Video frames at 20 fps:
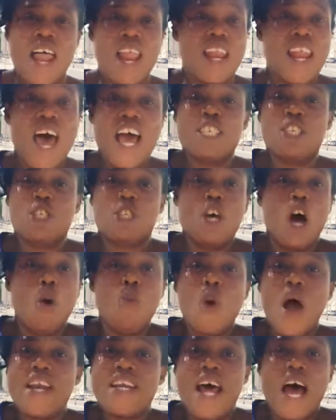Like
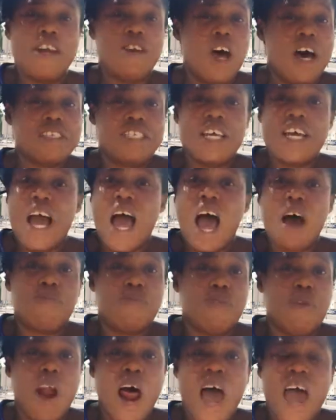someone that doesn't
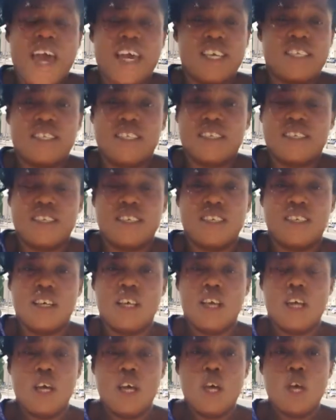have rights
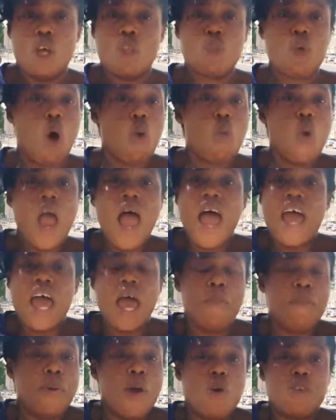to
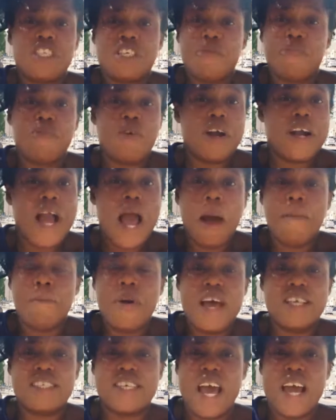wear a beautiful
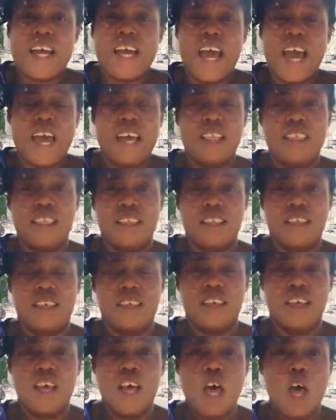garment again.
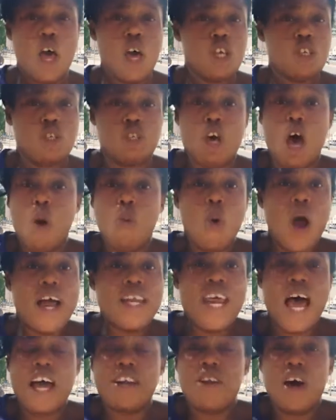
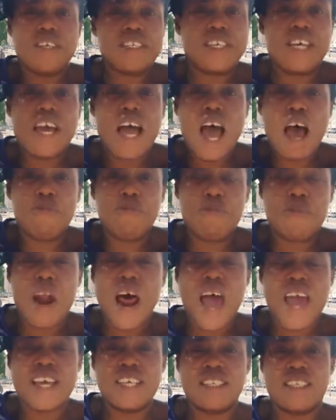Someone that doesn't have
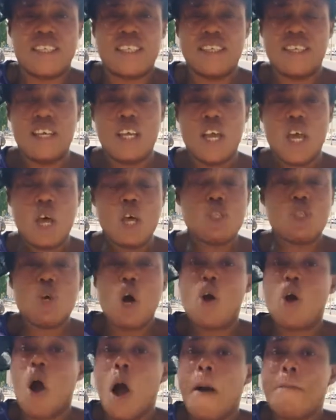rights
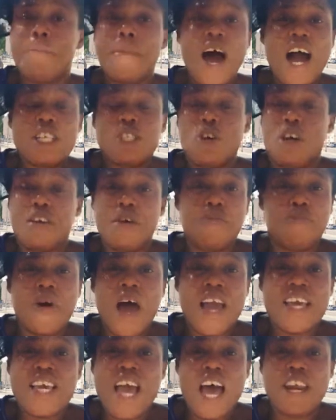to come back to the
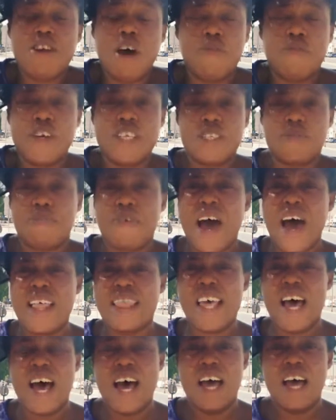vineyard of his
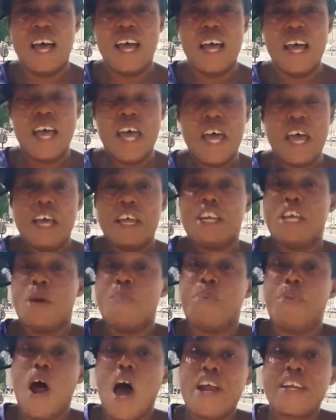father. The
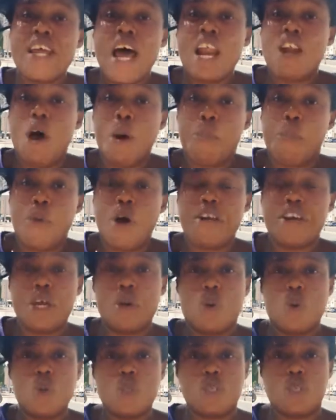brother of
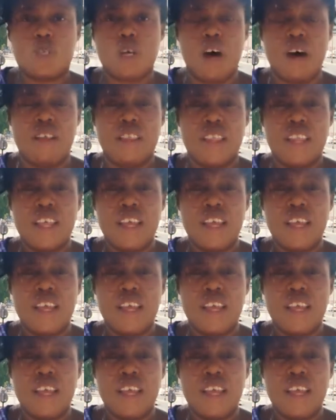prodigal son.